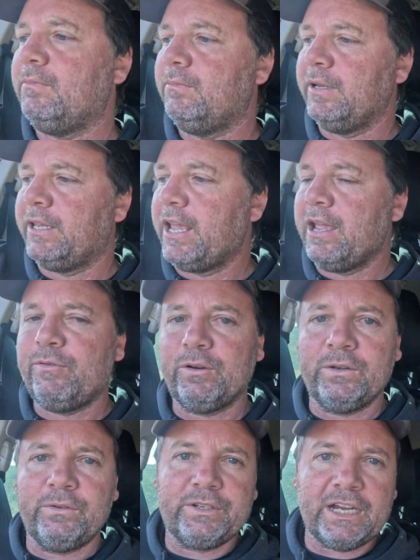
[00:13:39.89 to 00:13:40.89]
be careful
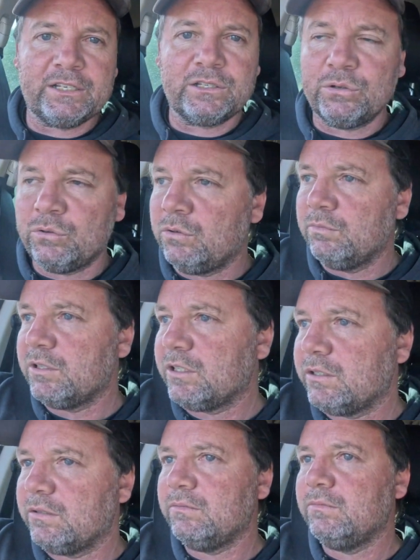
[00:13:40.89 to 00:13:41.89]
of dust storms.
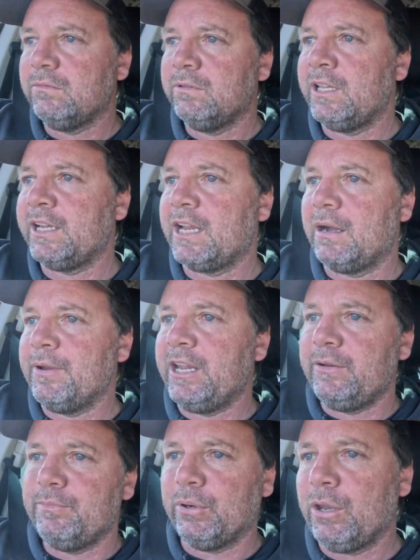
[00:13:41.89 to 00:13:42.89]
They come
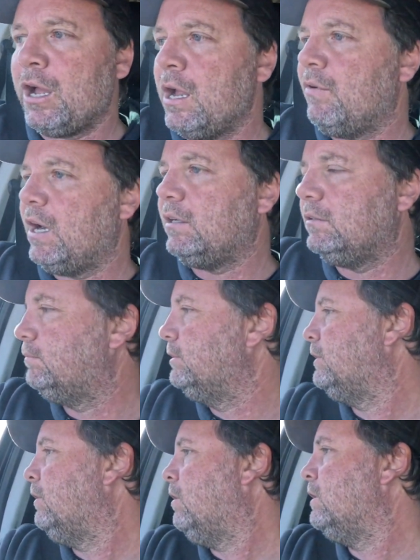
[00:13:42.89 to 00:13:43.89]
in, pull over,
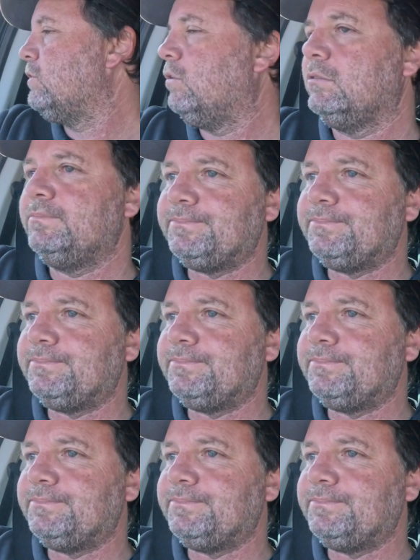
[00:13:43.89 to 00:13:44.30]
lights on.